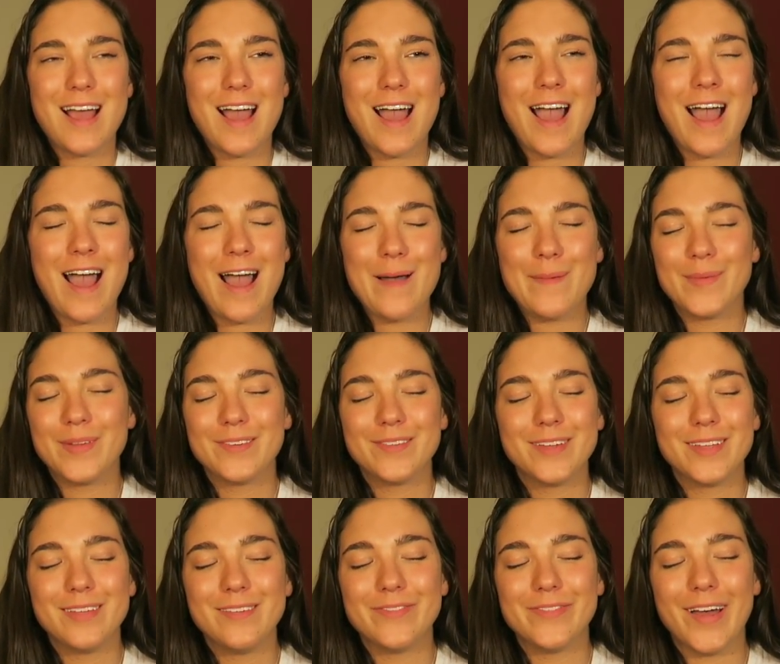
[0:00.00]
happened
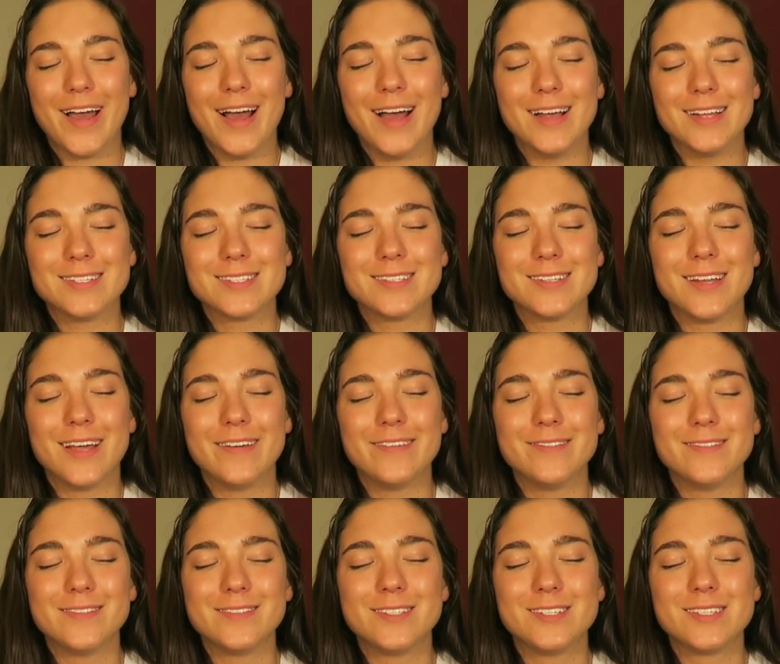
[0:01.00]
really fast, and
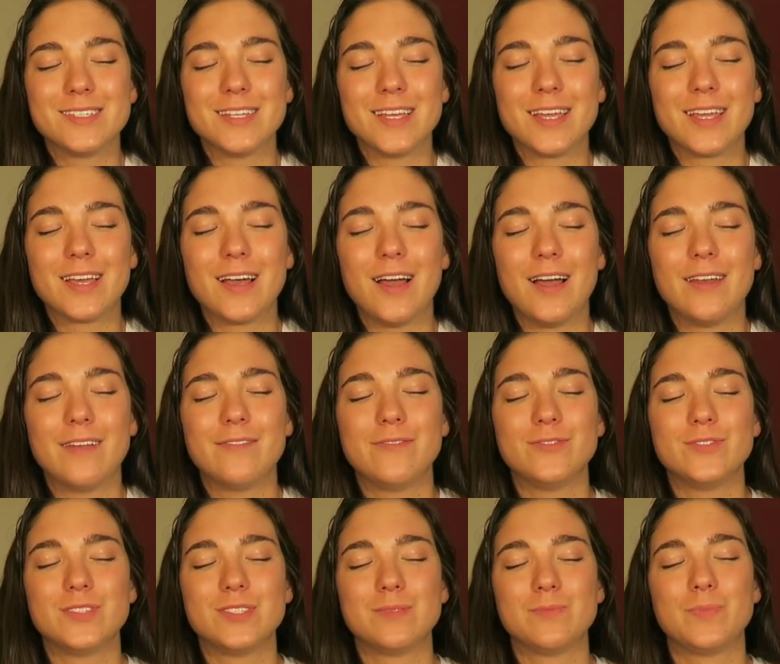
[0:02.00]
I just like kind of
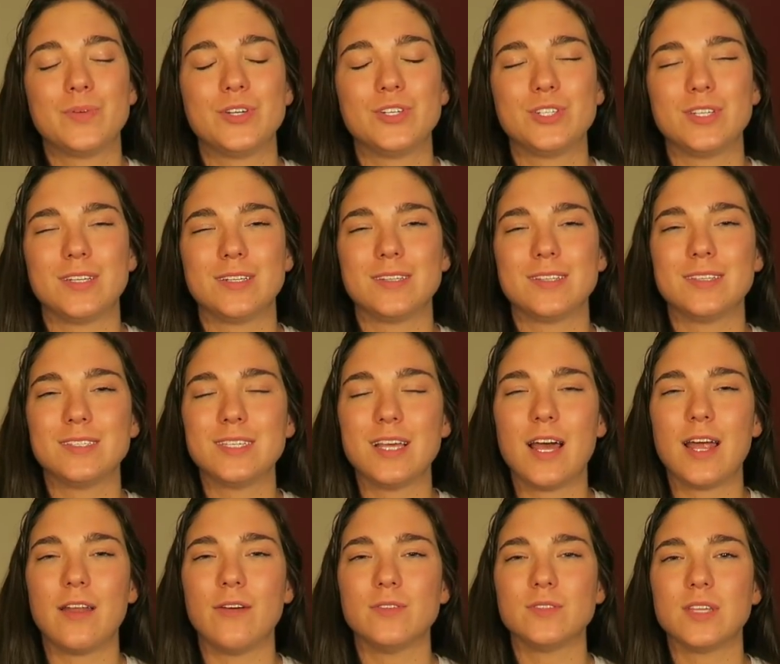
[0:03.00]
was pushing it to the
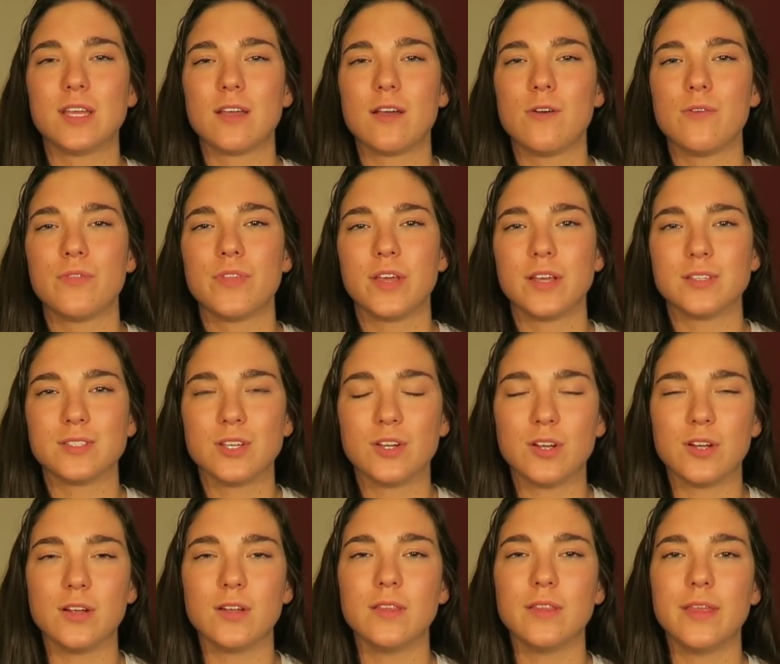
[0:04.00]
side. I was like, oh, things
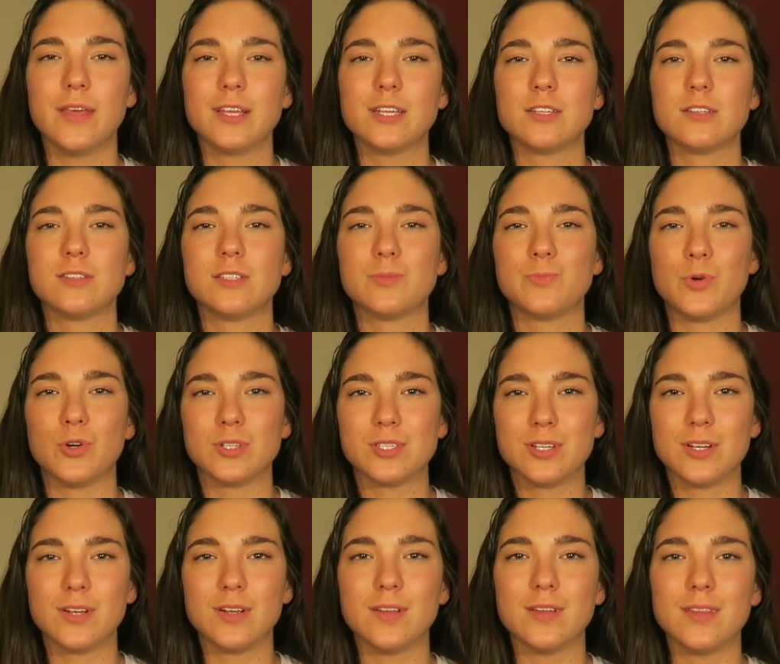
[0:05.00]
hurt, like sports
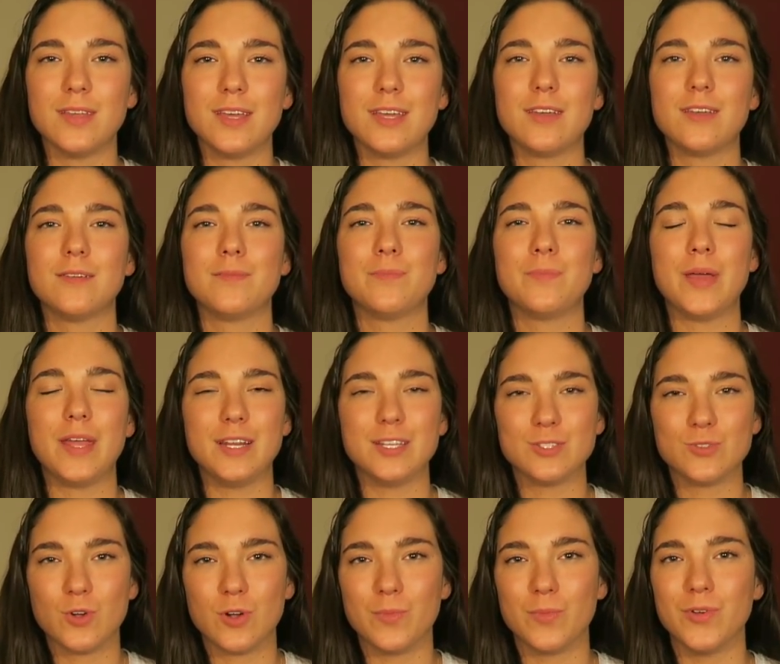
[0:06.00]
hurt, like pain is
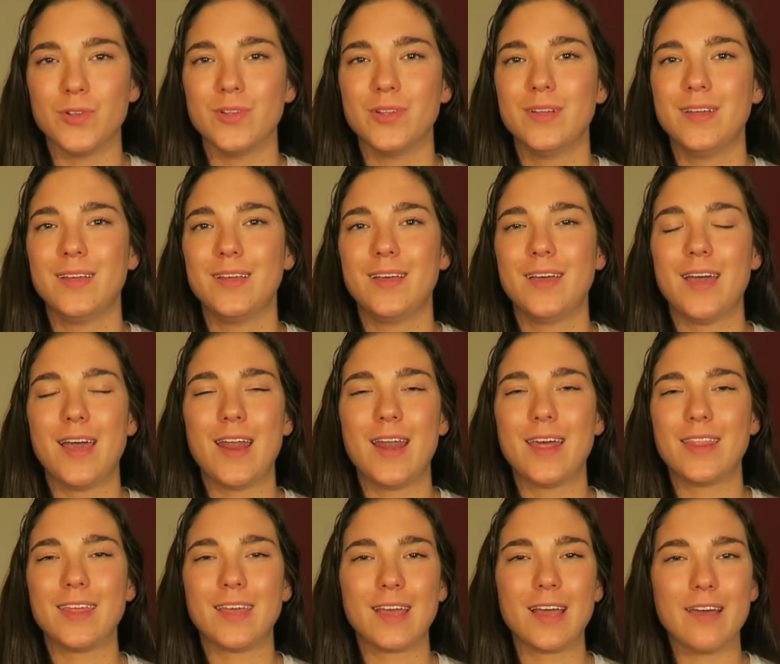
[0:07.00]
normal. And
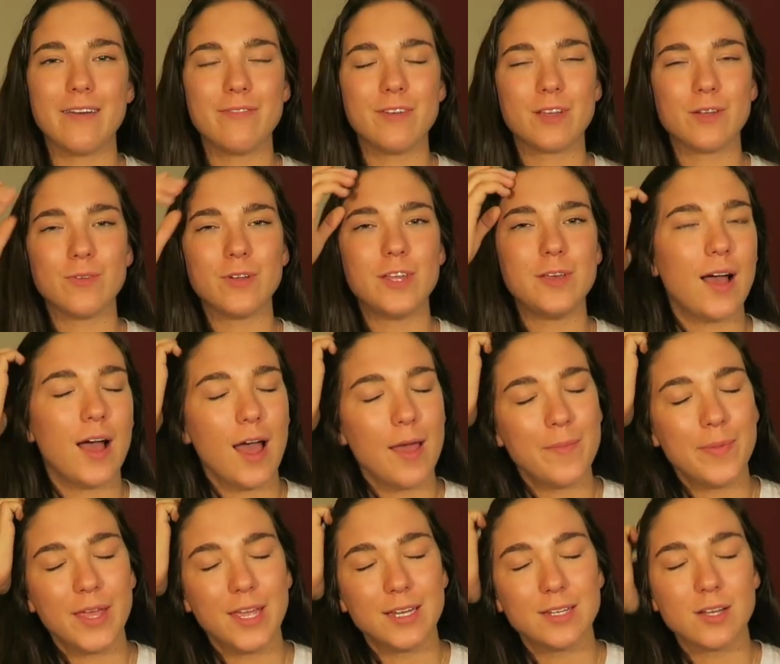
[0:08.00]
I think I have like a really
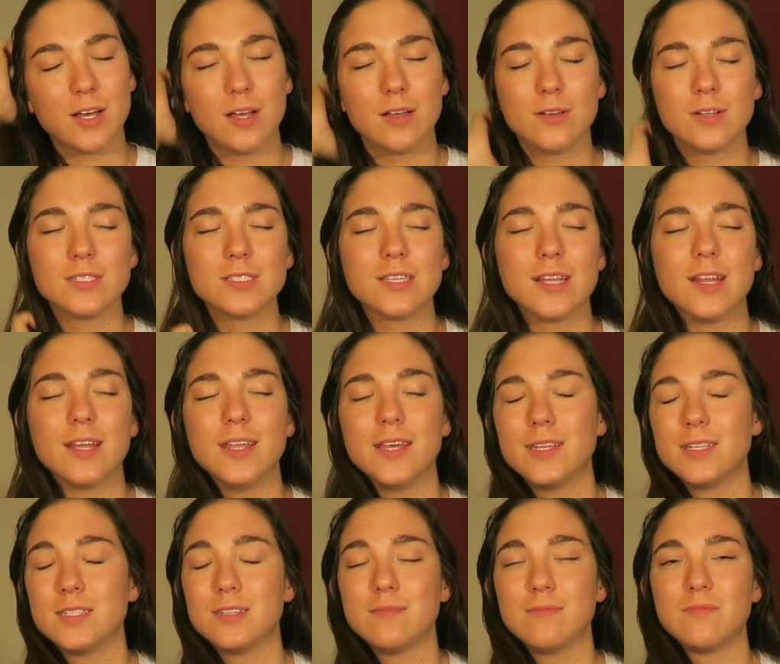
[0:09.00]
high pain tolerance that I
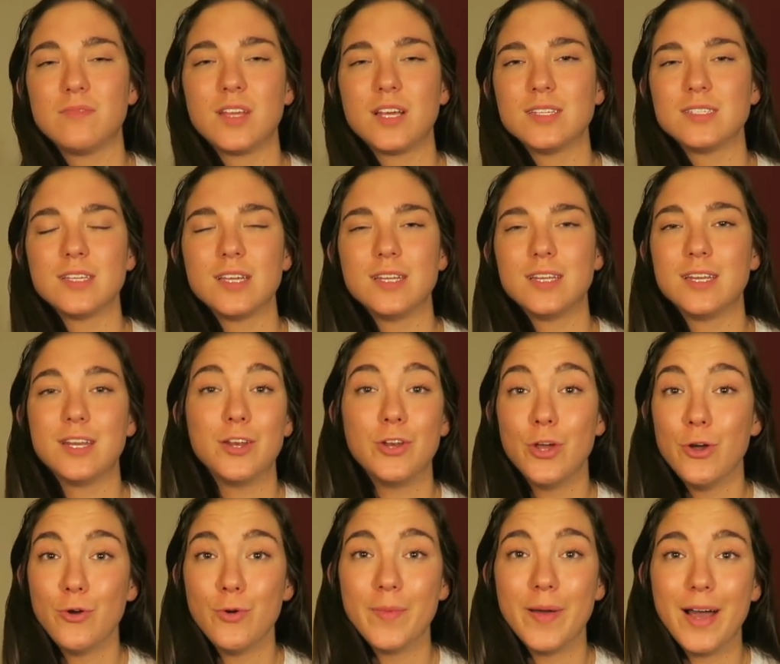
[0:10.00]
like guess I didn't
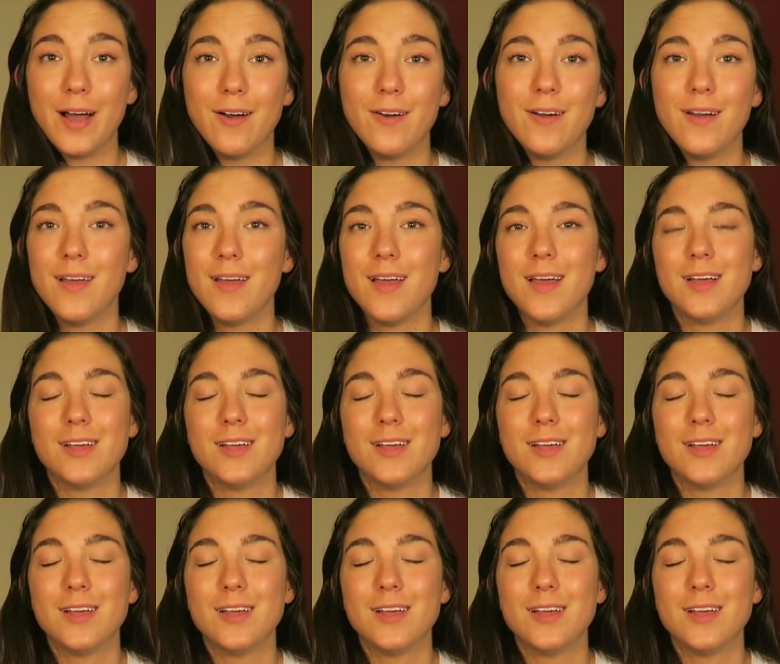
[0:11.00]
know about.